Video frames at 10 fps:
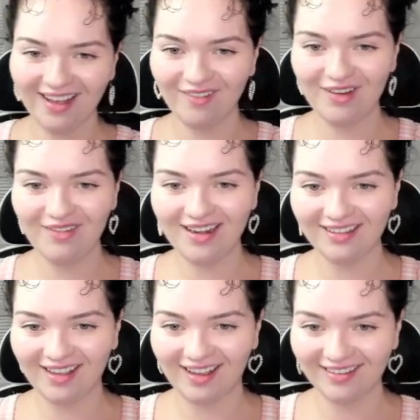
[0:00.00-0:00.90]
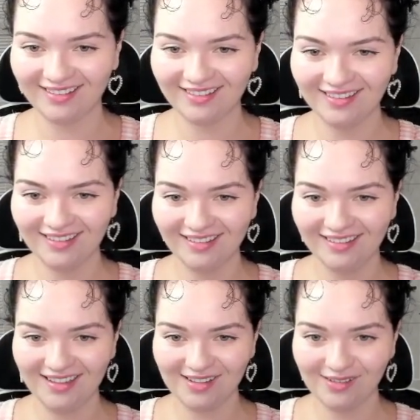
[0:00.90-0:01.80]
I'm not mad at that.
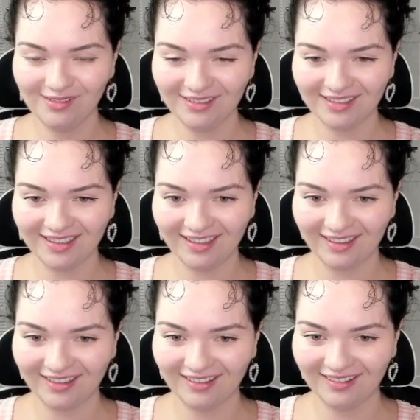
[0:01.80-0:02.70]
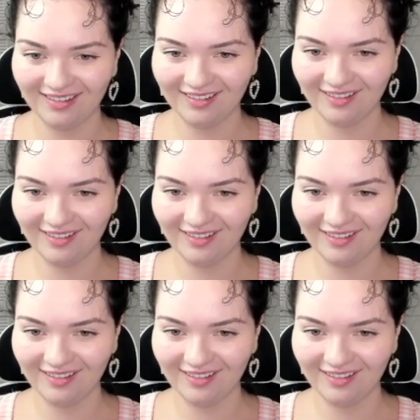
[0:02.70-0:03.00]
That's cool looking.